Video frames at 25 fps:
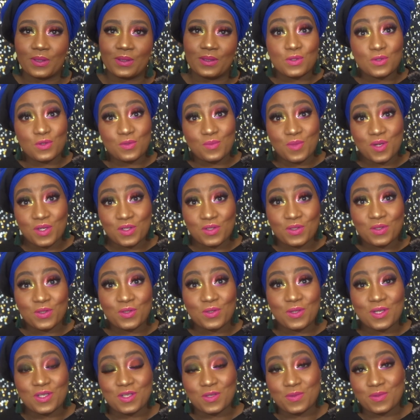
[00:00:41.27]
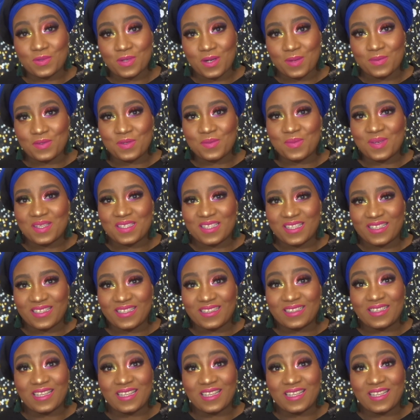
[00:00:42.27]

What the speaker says: So do make sure you're subscribed to my channel